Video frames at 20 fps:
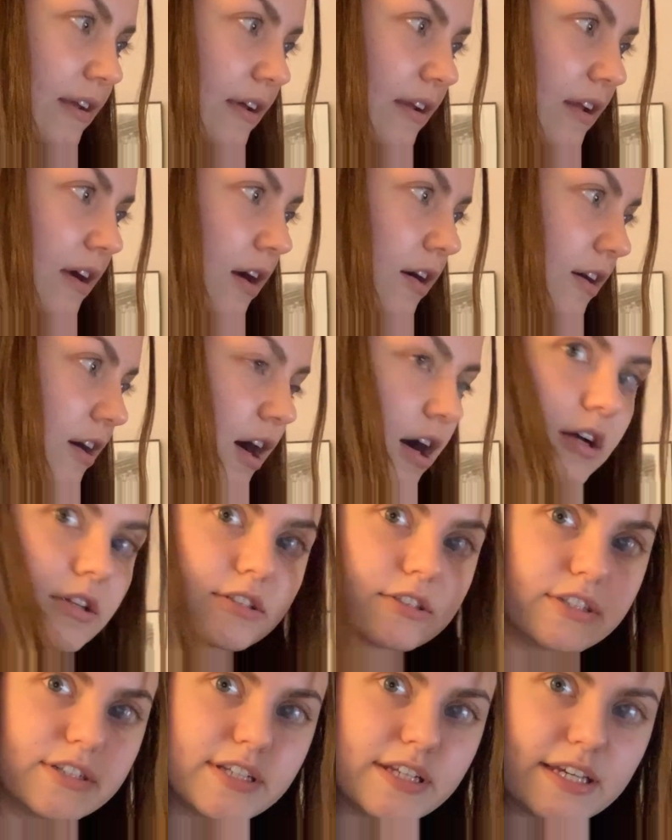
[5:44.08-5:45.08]
a
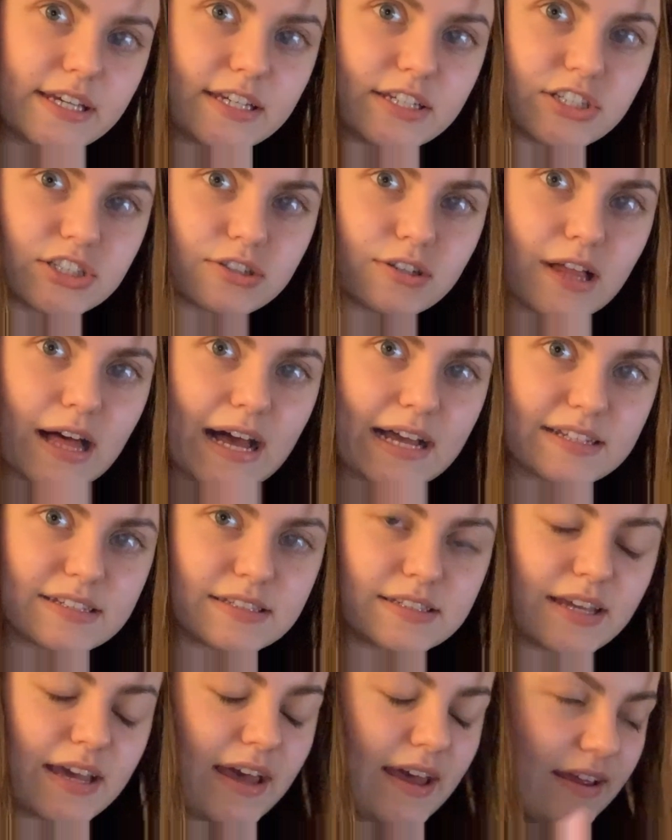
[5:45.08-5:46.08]
color to each class
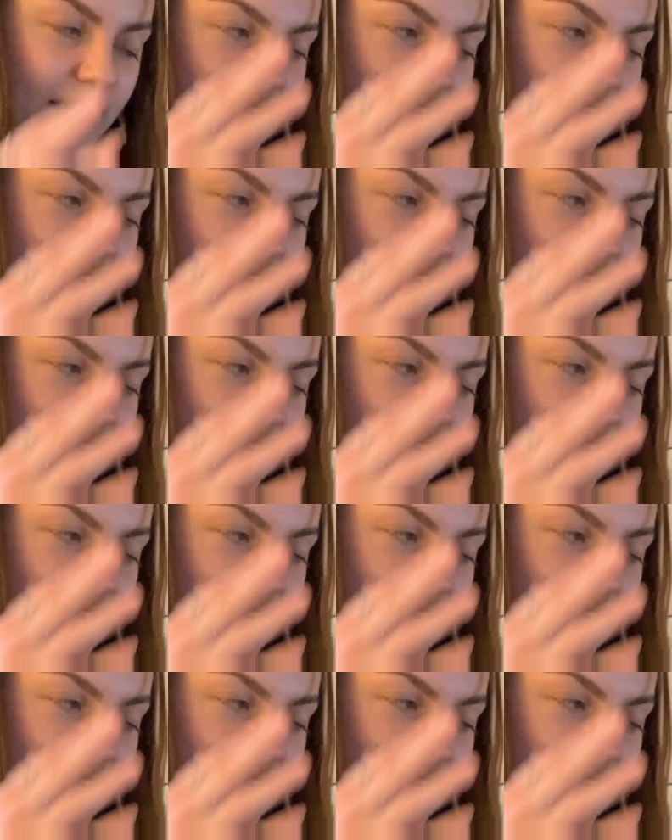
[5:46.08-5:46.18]
yet,